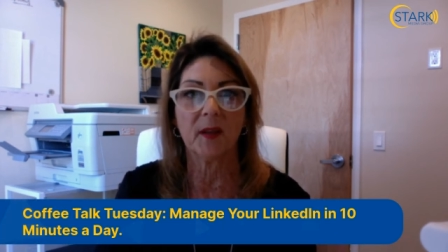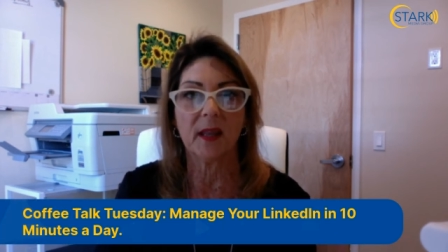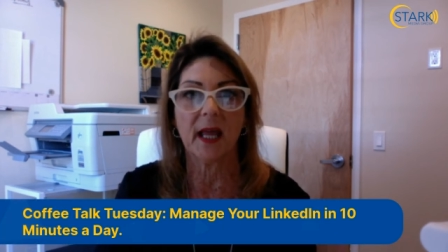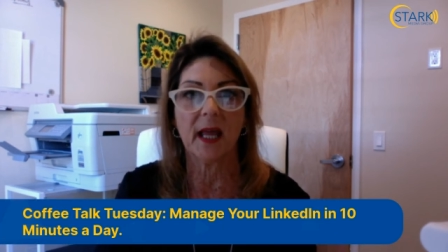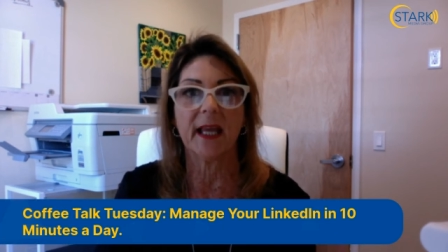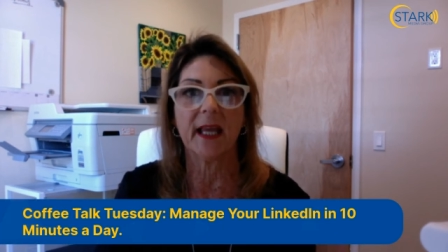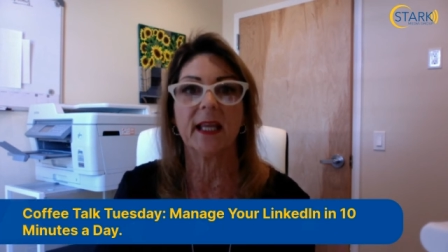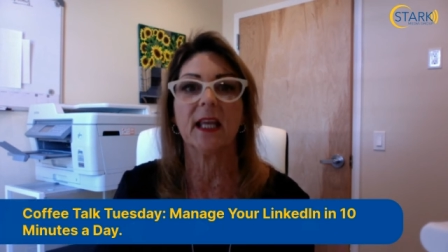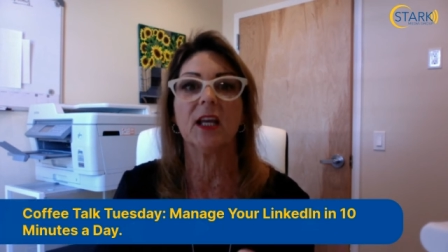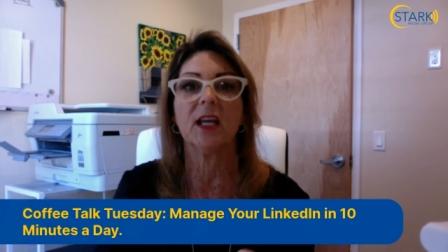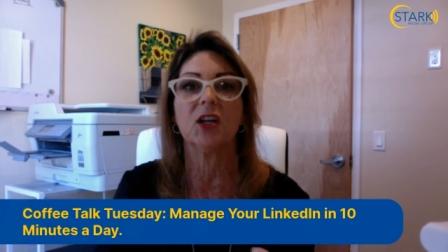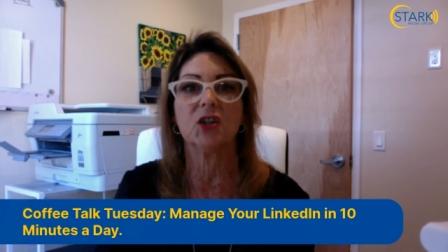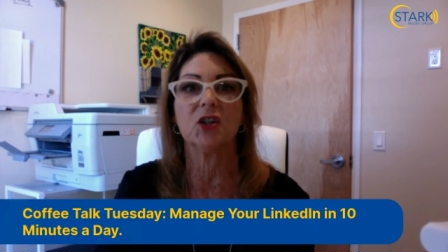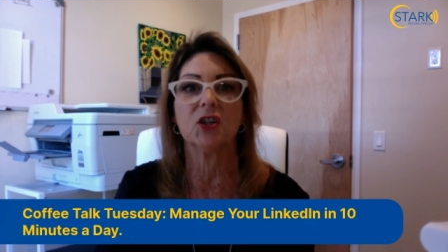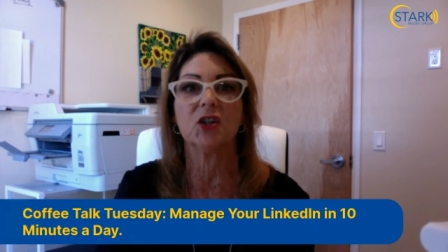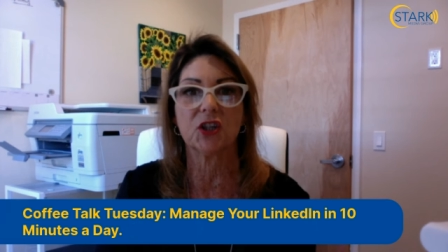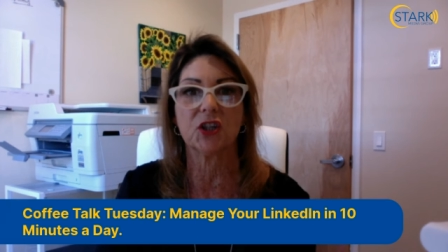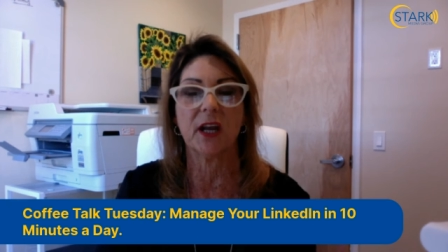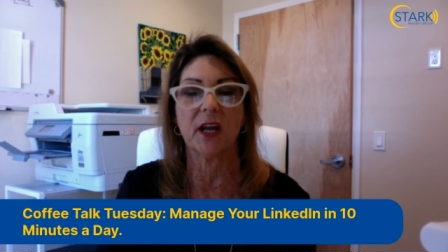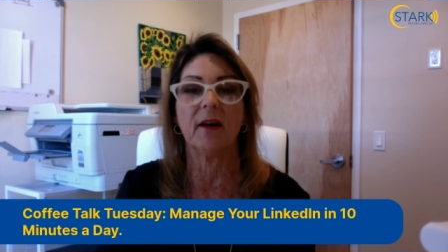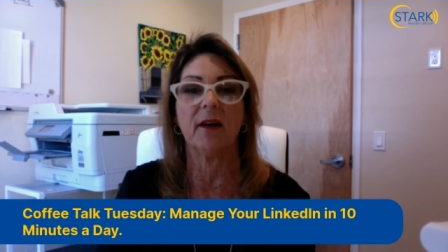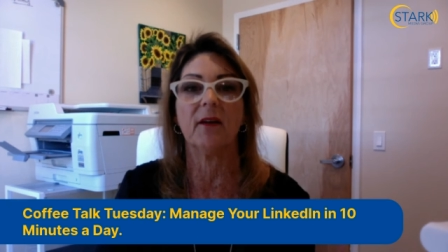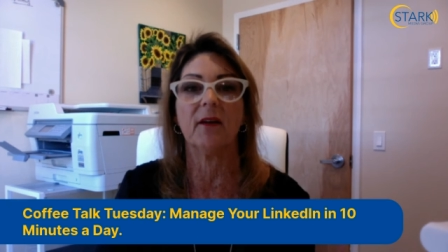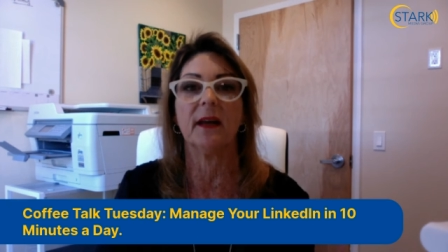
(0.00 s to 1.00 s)
liking,
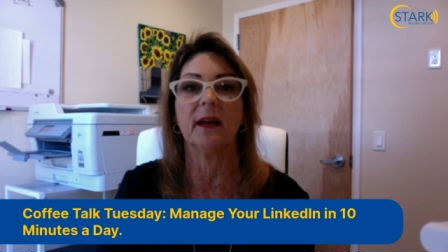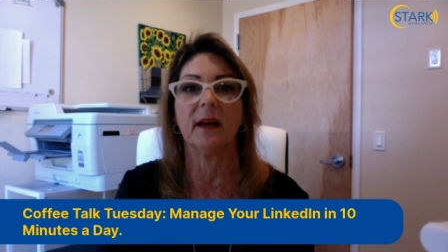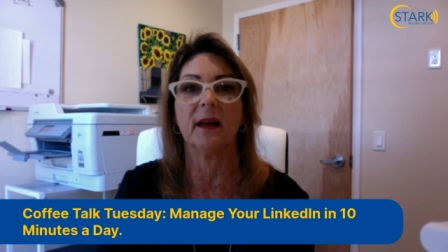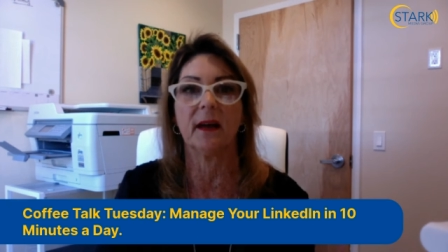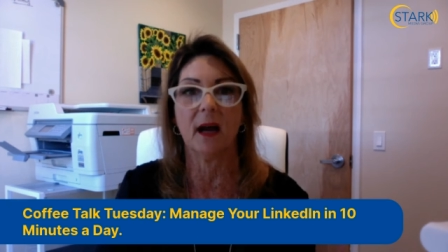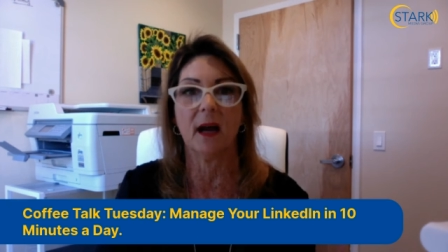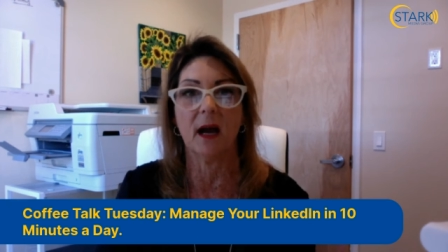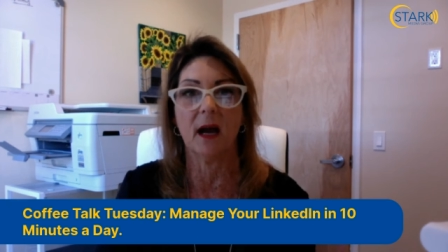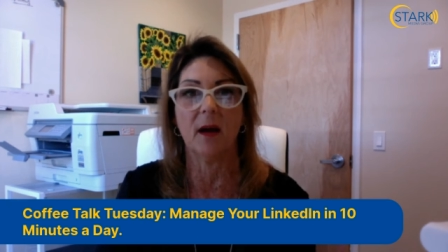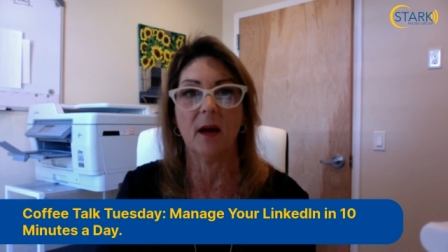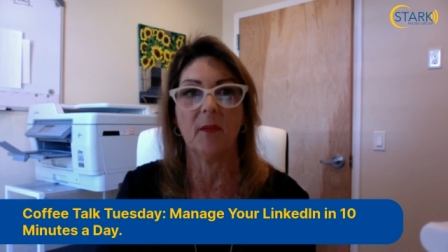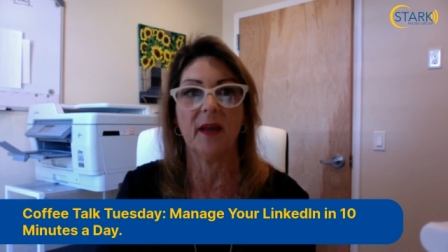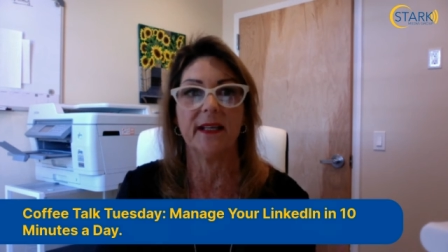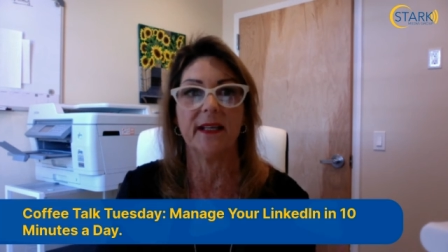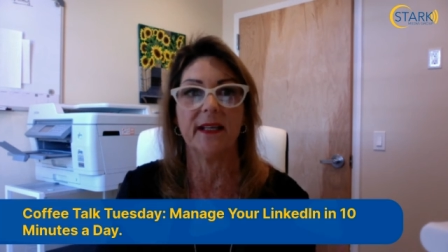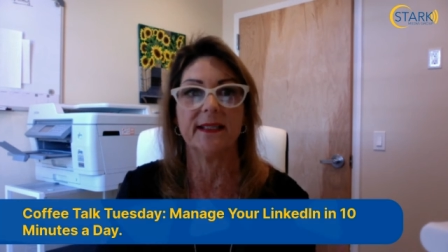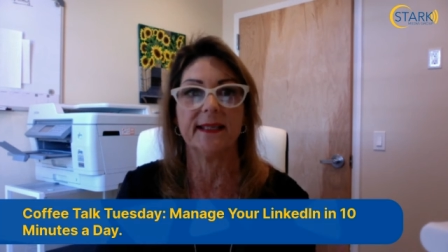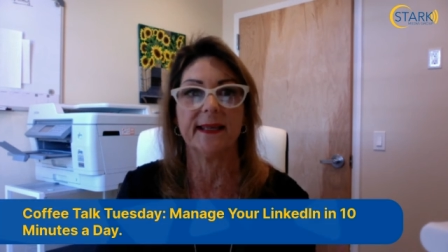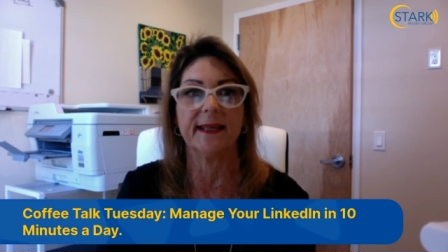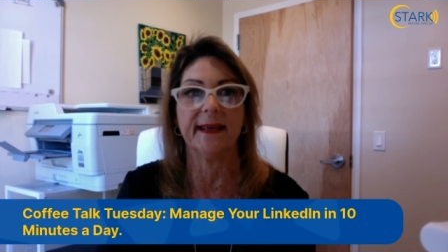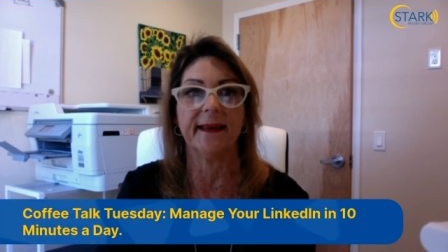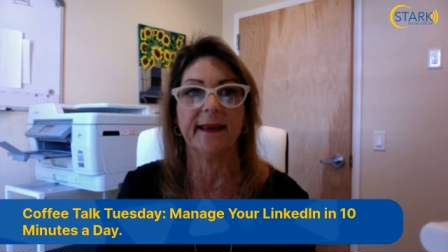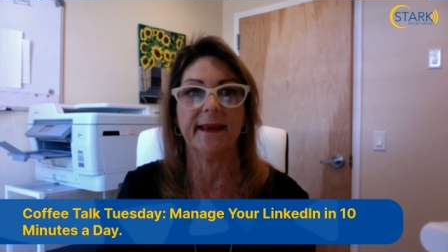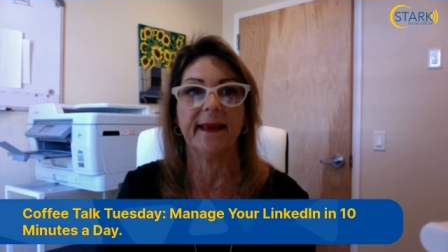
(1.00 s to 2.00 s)
sharing, and
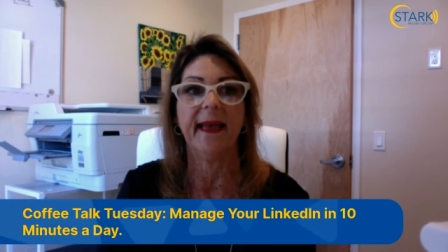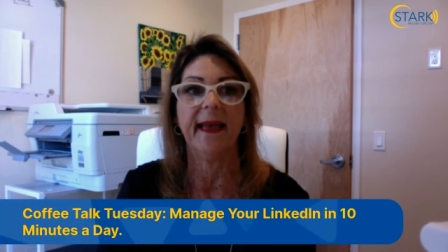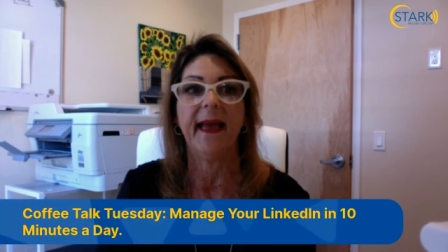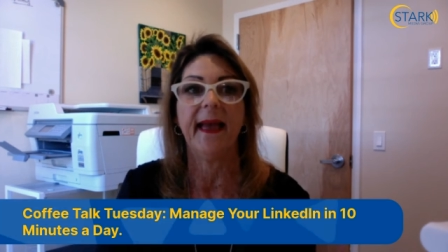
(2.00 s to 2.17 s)
commenting.